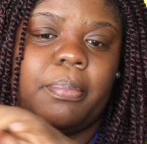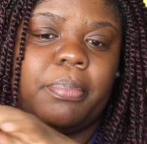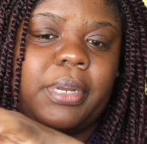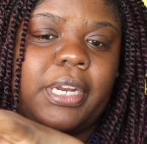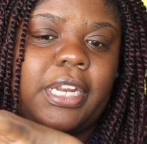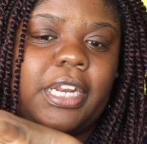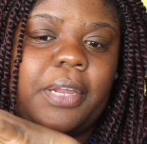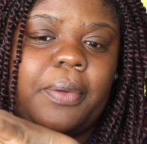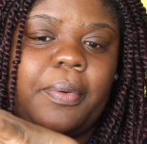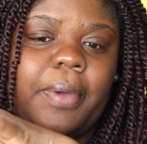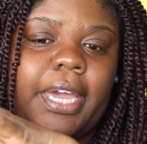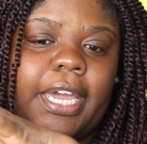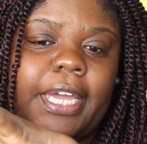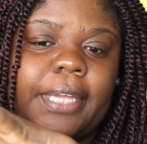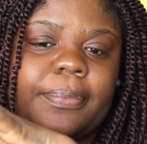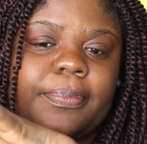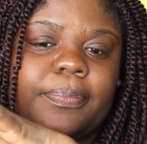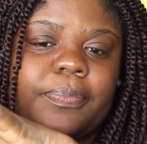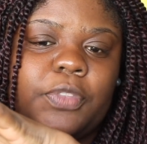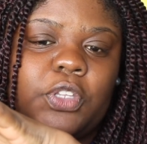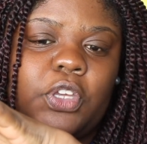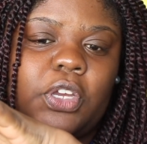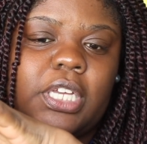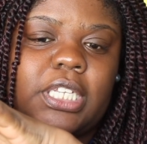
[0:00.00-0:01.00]
But anyway,
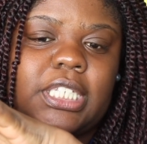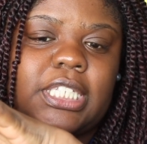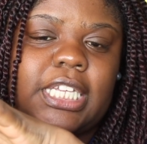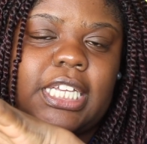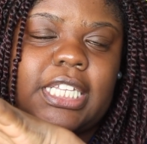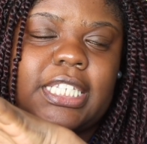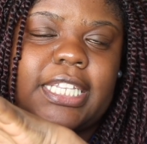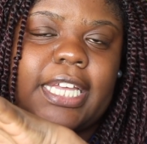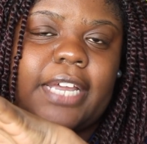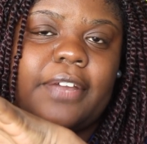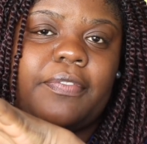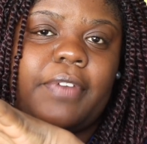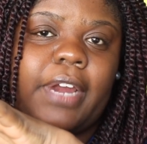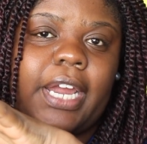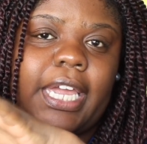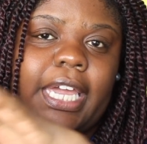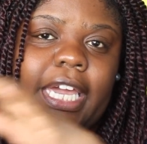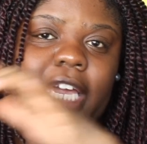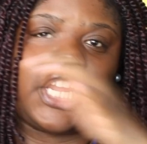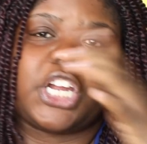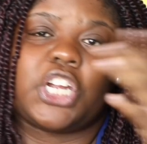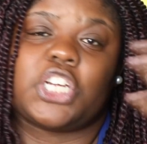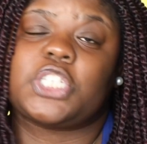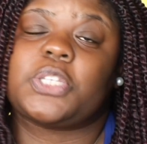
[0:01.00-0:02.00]
you can see it's like right
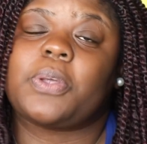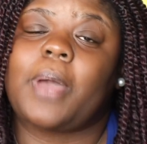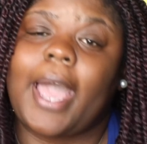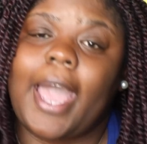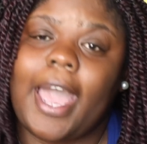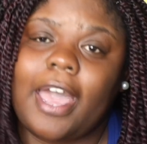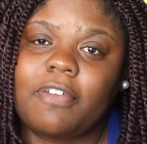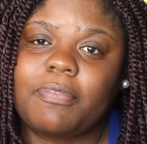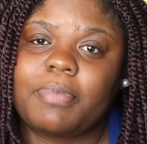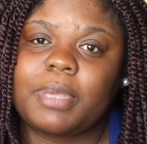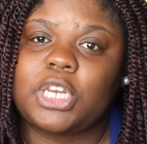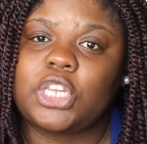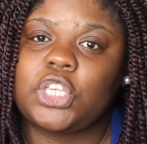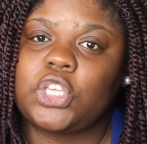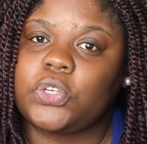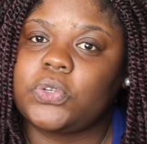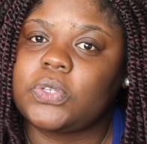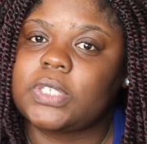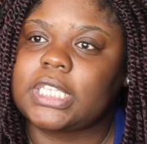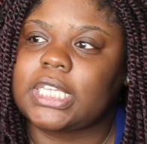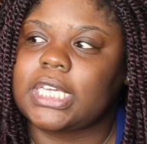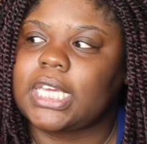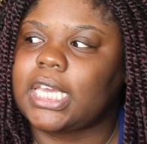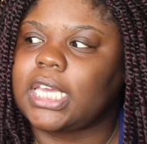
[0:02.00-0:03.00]
here. So I have been
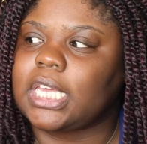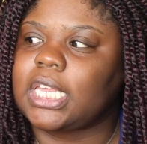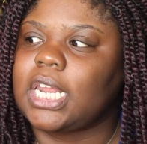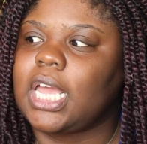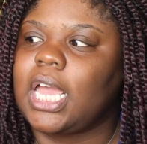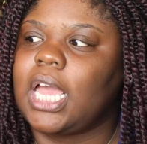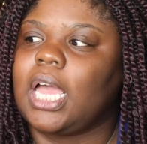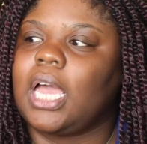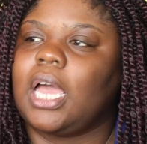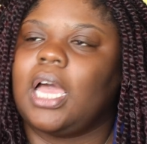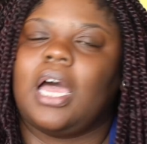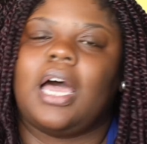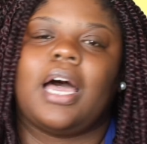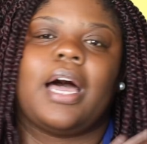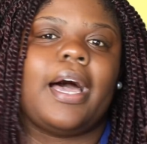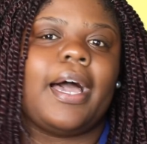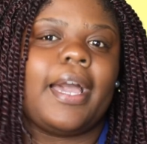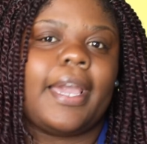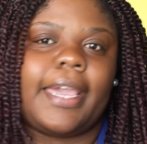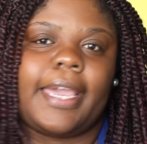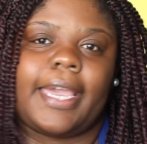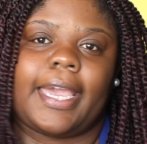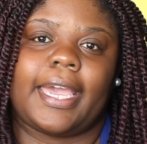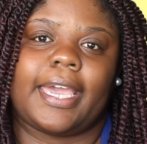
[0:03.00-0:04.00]
using it,
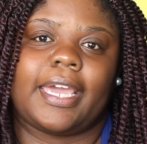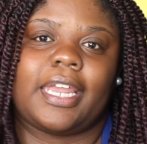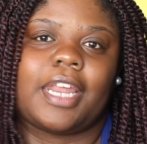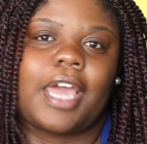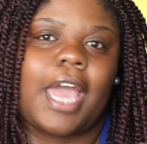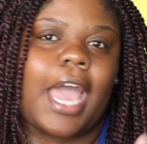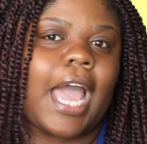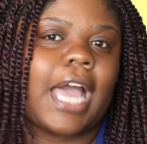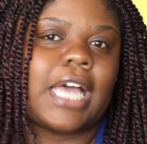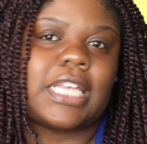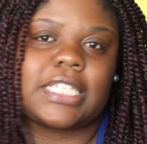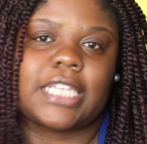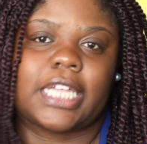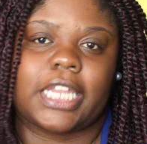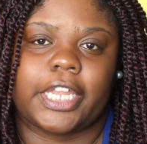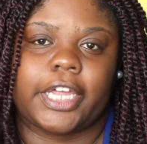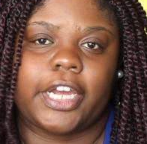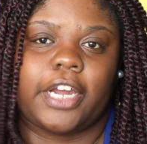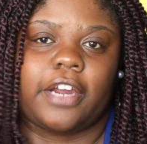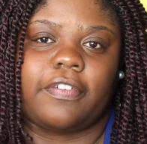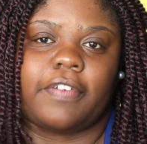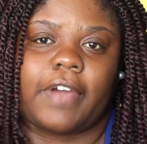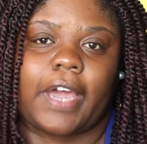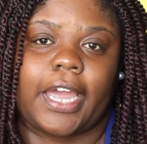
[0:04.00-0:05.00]
again, as a
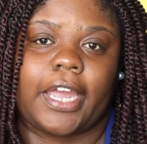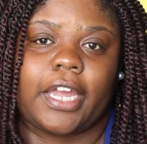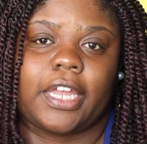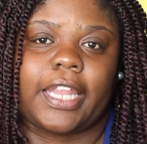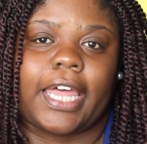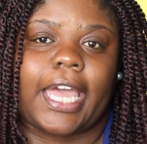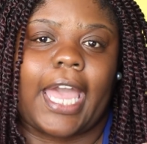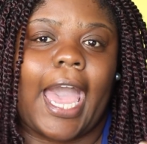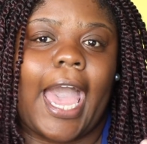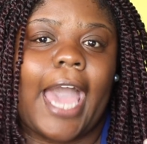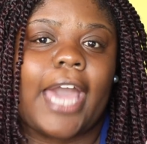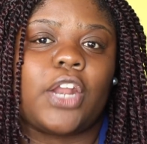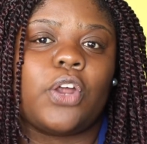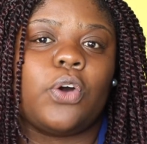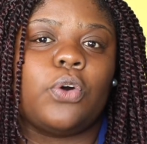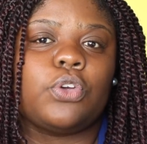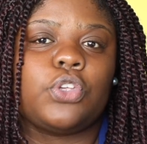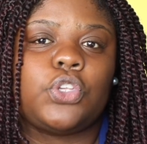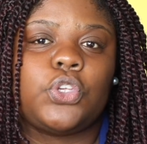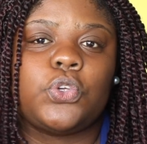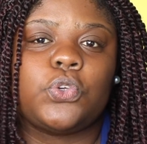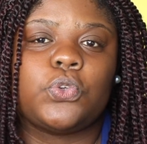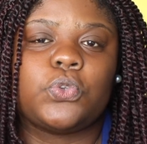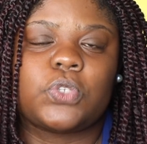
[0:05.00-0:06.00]
clarifier. Like, I
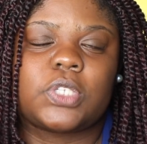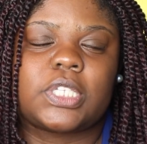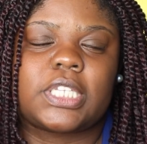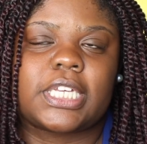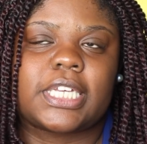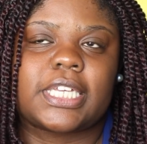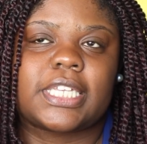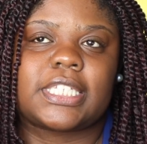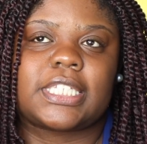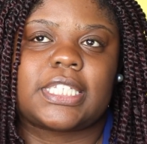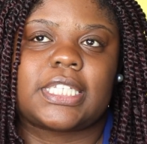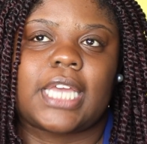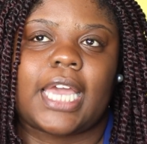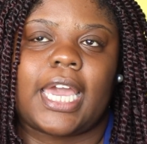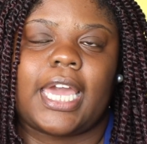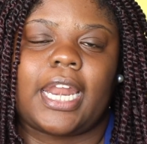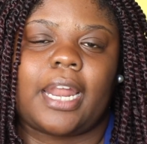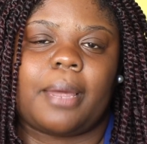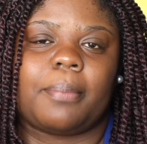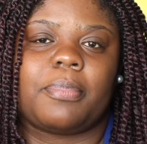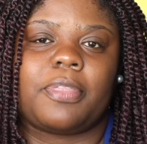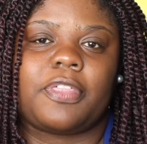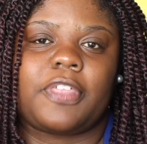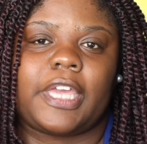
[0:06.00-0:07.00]
don't use this and
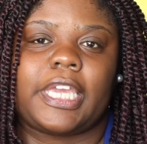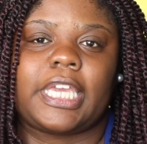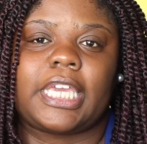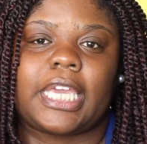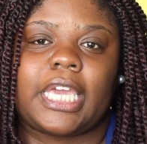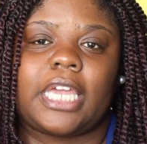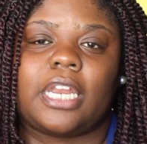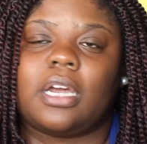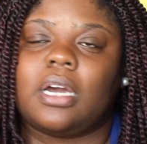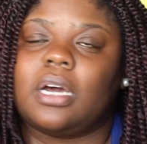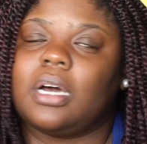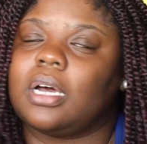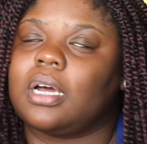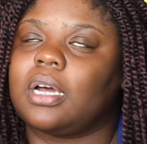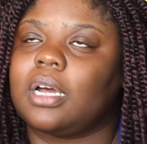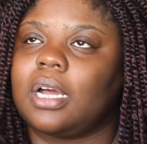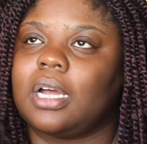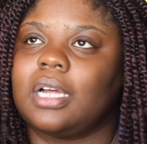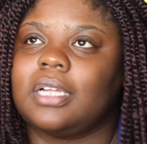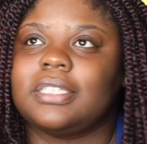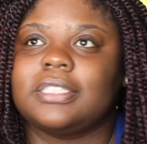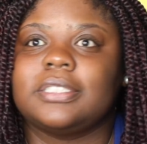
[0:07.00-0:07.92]
I'm thinking, oh,